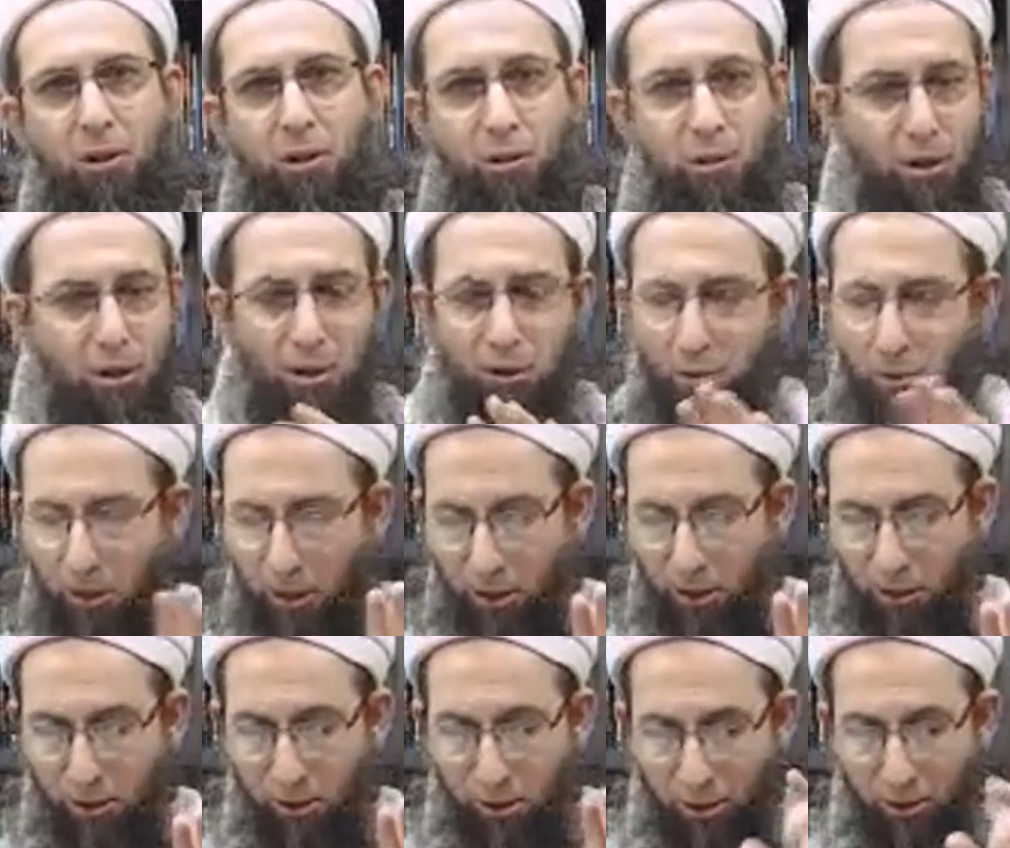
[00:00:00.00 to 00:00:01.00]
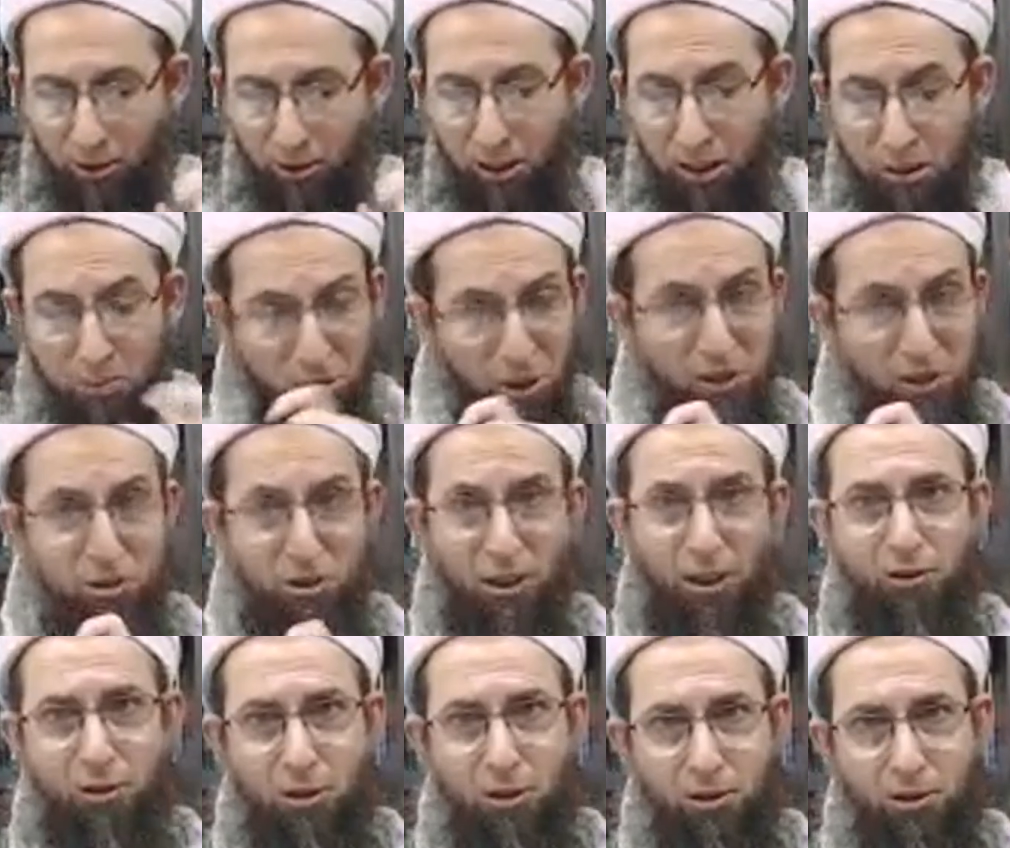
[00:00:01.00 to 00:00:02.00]
They are
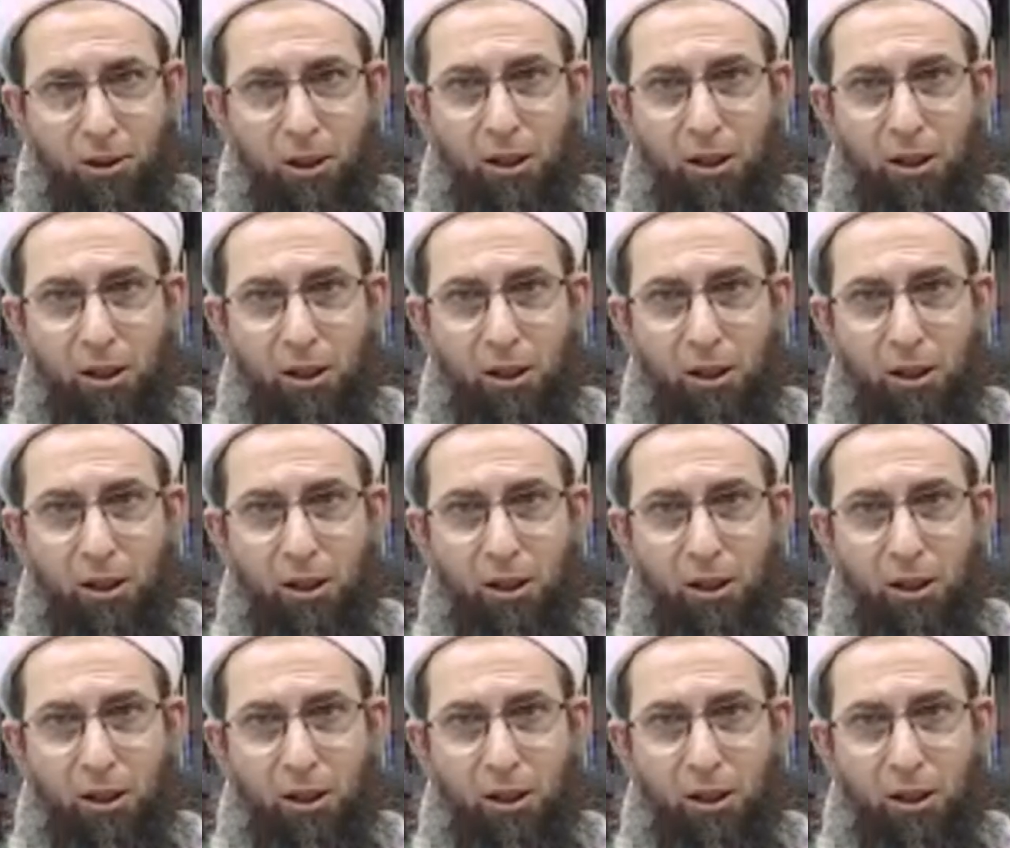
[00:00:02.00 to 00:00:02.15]
ibadat,